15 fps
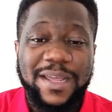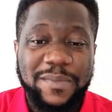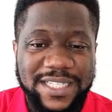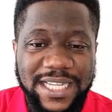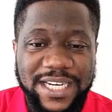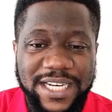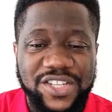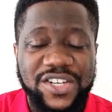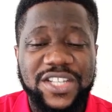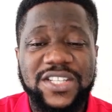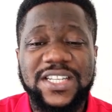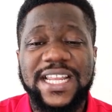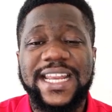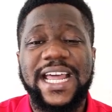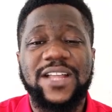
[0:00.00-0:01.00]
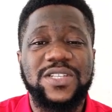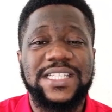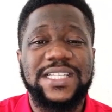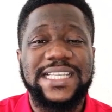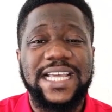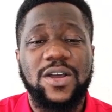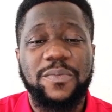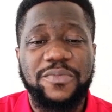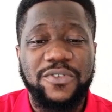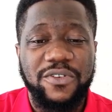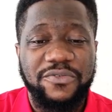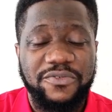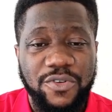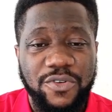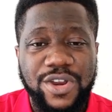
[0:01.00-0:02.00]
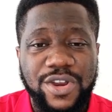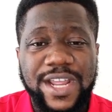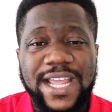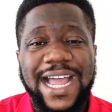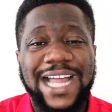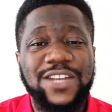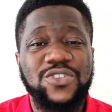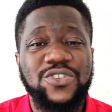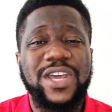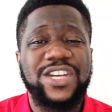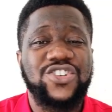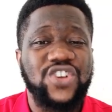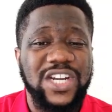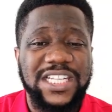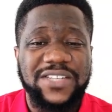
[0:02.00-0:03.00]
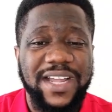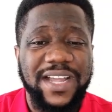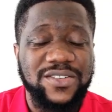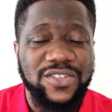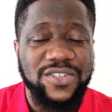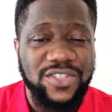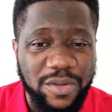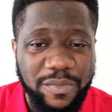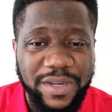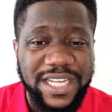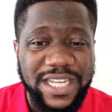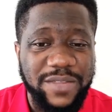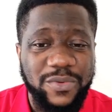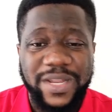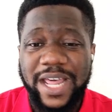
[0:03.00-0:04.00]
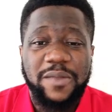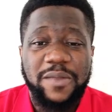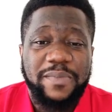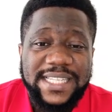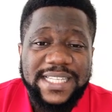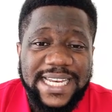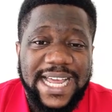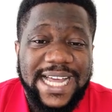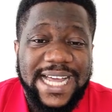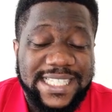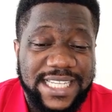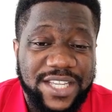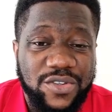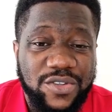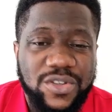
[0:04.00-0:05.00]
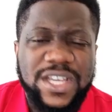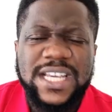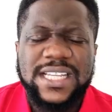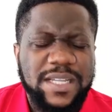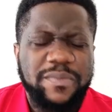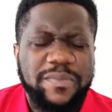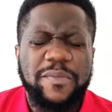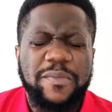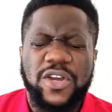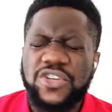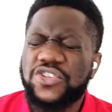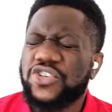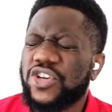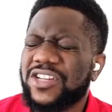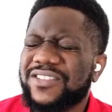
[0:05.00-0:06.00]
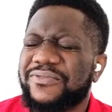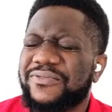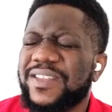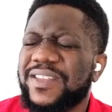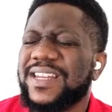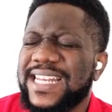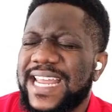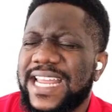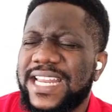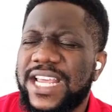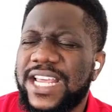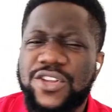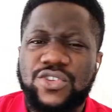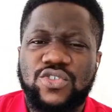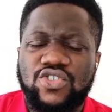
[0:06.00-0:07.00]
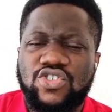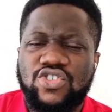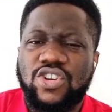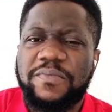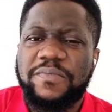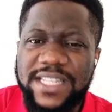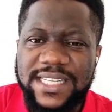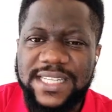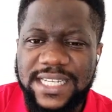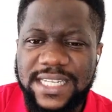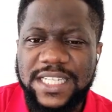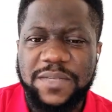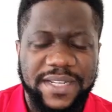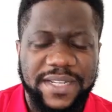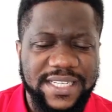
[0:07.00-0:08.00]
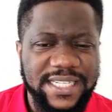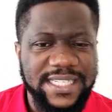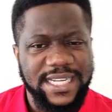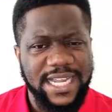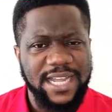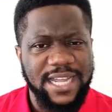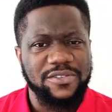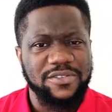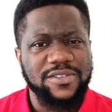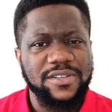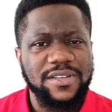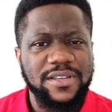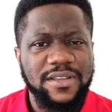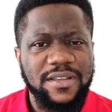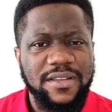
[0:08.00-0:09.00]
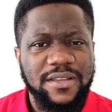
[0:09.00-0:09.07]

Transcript: let me say this. You need to learn how to take up your phone and do a transfer to somebody without the person asking you, simply because you just feel led to drop this in this person's account.